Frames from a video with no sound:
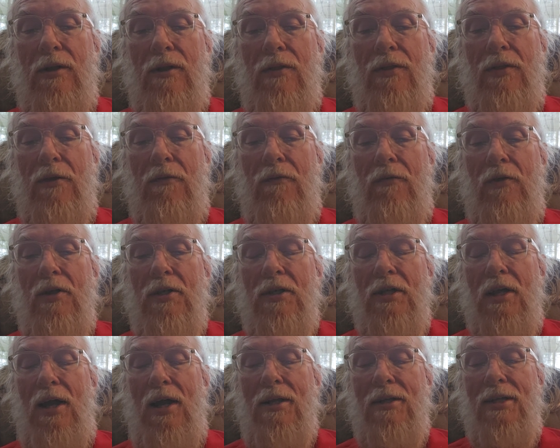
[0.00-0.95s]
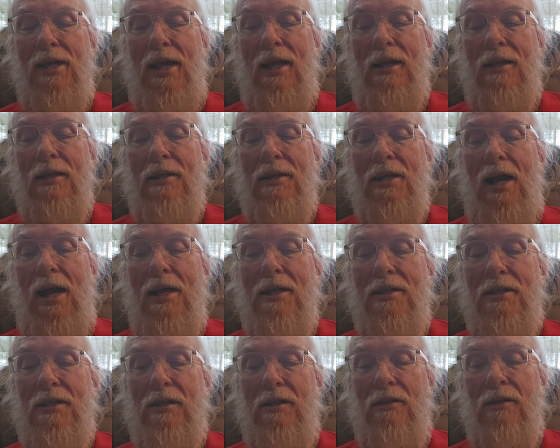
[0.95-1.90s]
The first contact is
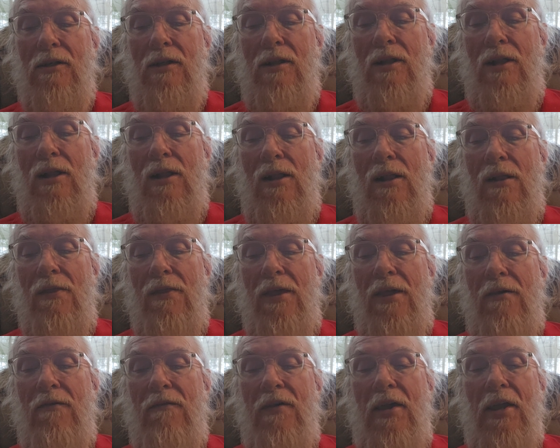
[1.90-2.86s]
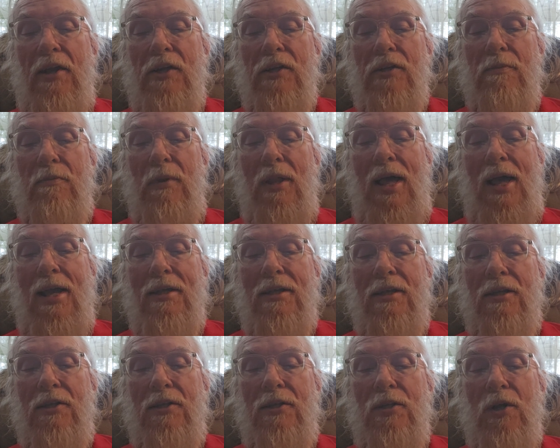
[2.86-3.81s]
hostile. The invaders blast
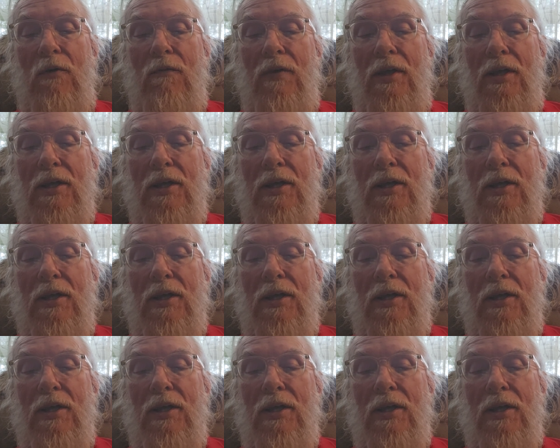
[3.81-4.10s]
a Soviet